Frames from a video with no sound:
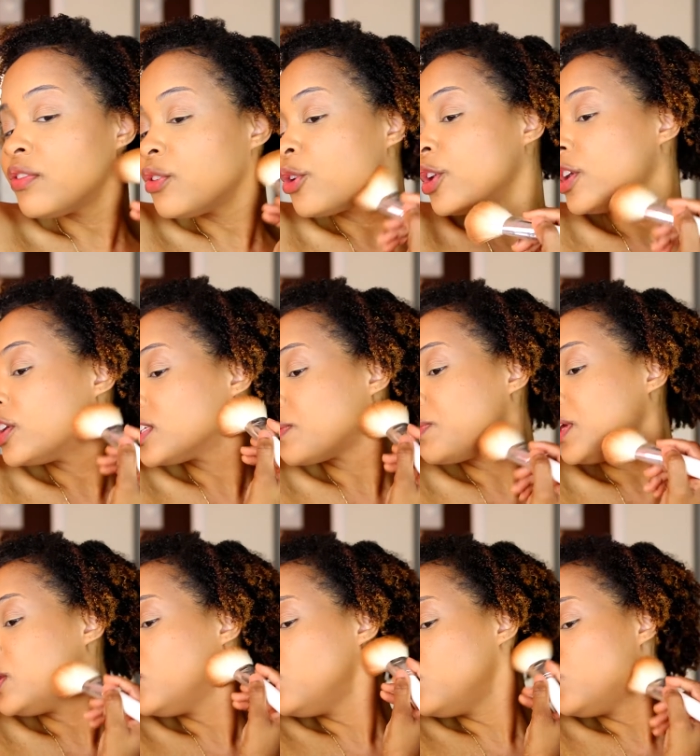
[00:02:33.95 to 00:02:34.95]
for
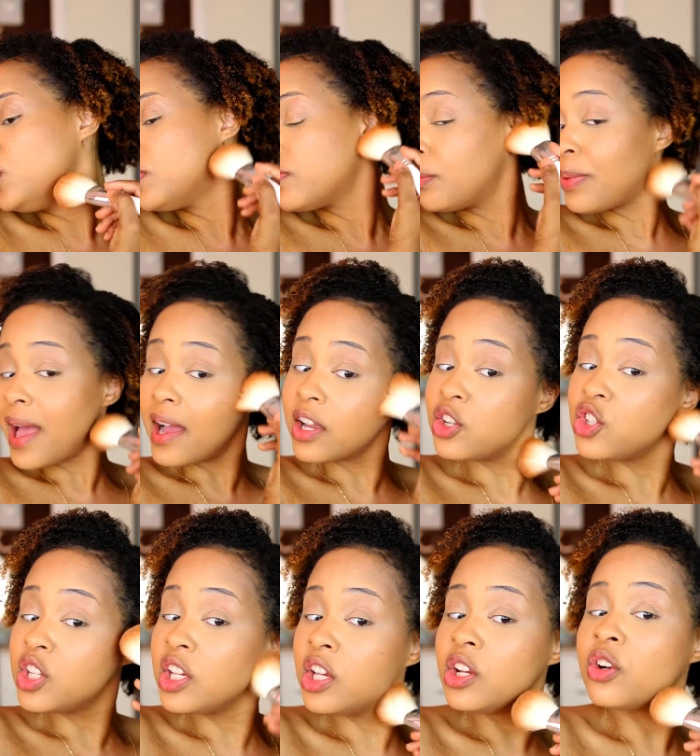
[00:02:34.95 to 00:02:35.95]
something new, different
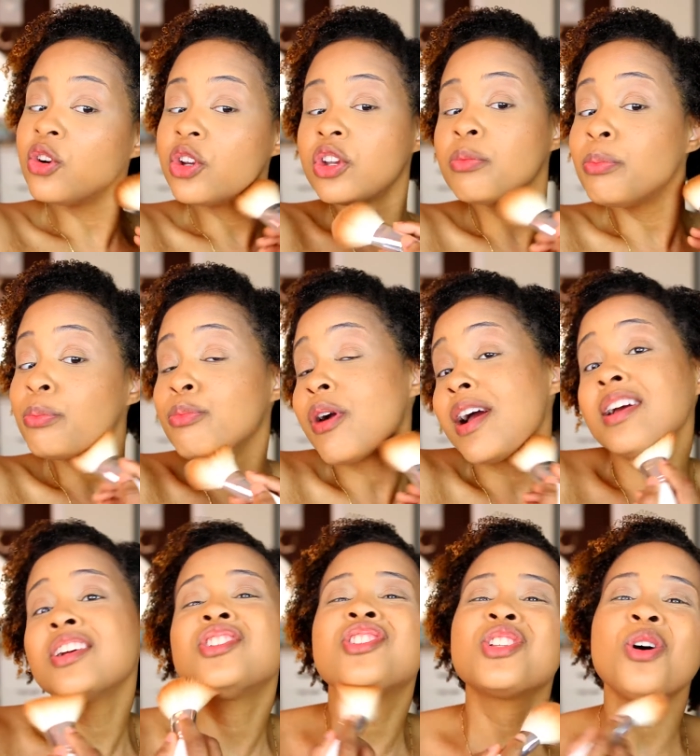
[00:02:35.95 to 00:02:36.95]
packaging, or your
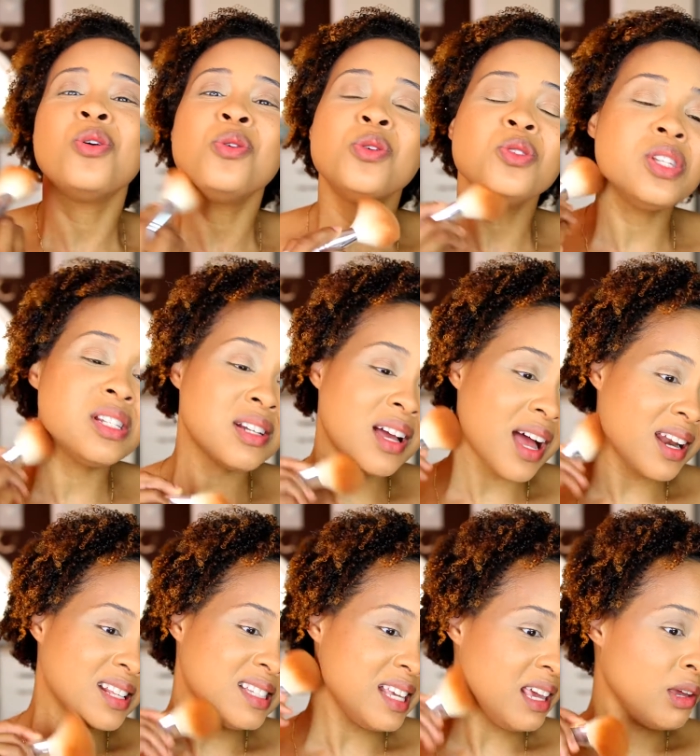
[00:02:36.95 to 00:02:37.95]
product is just old and
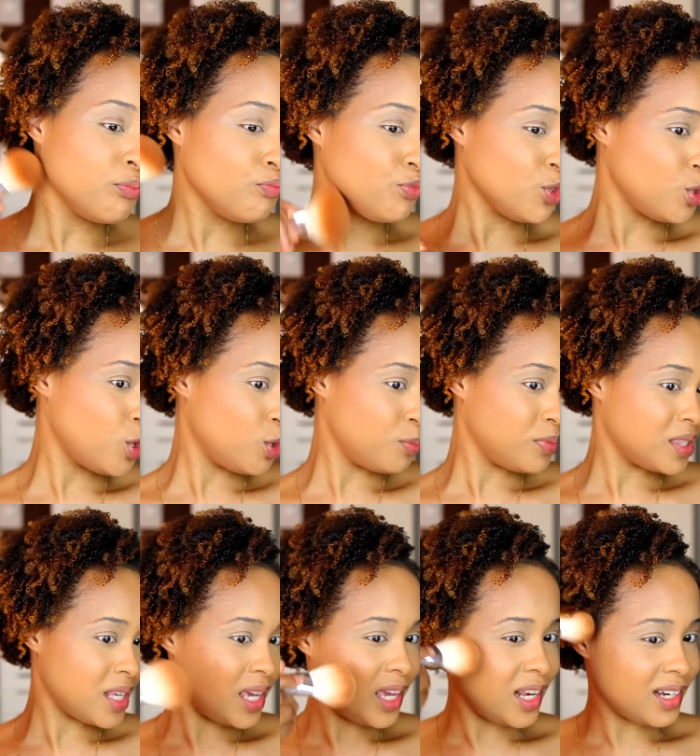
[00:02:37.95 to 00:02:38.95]
out of date, you know what
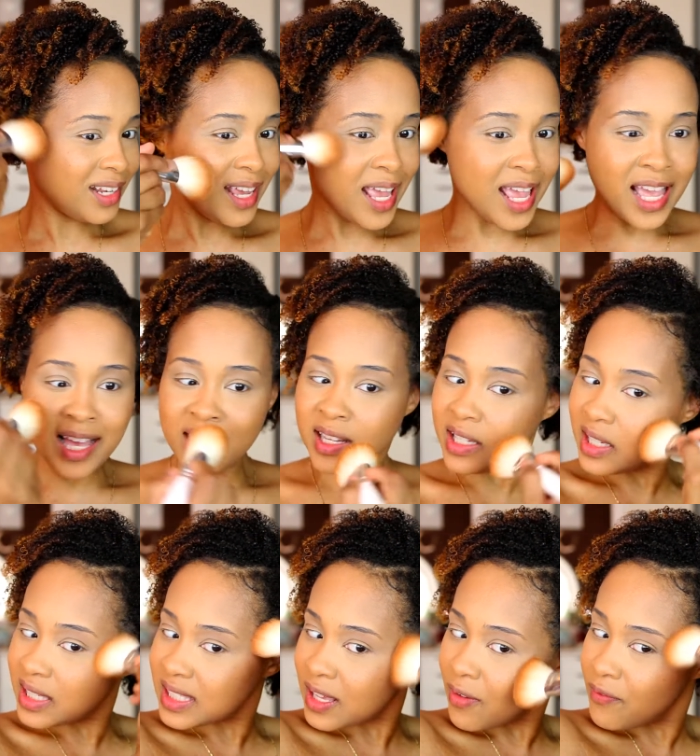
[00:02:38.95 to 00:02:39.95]
I'm saying? Hook
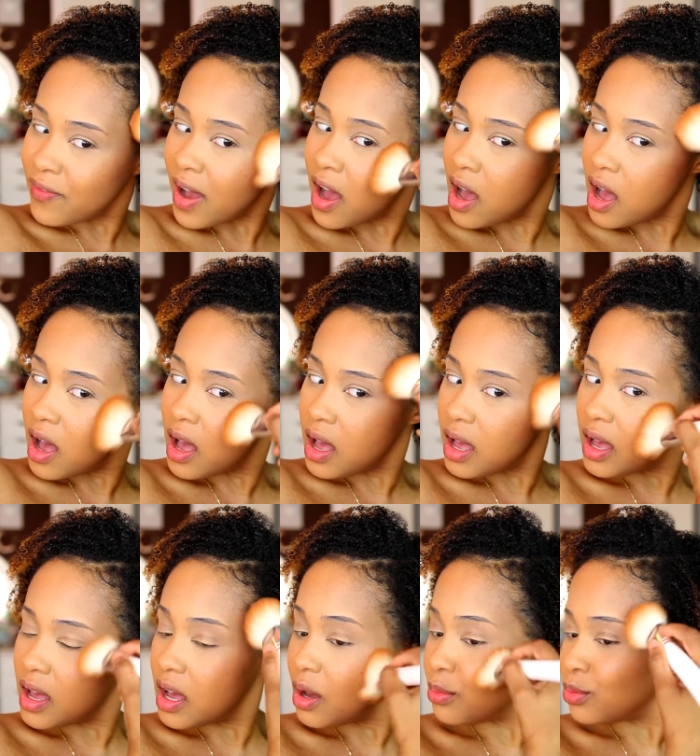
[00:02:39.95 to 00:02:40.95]
yourself
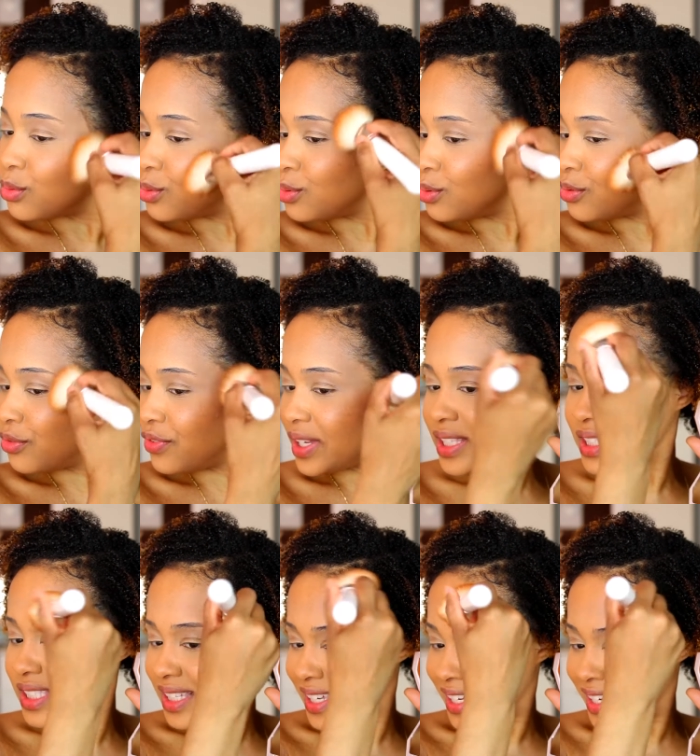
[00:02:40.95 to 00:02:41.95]
up. Ooh,
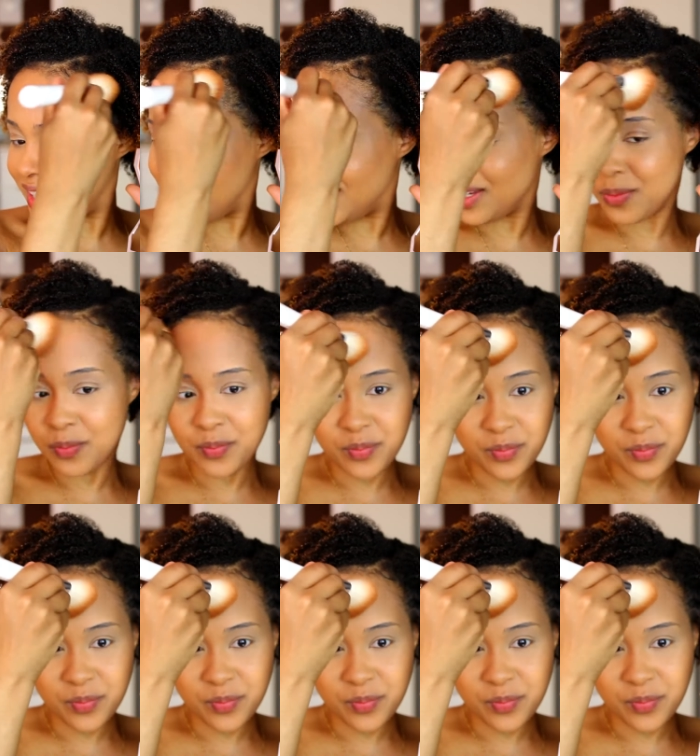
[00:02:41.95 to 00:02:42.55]
fancy.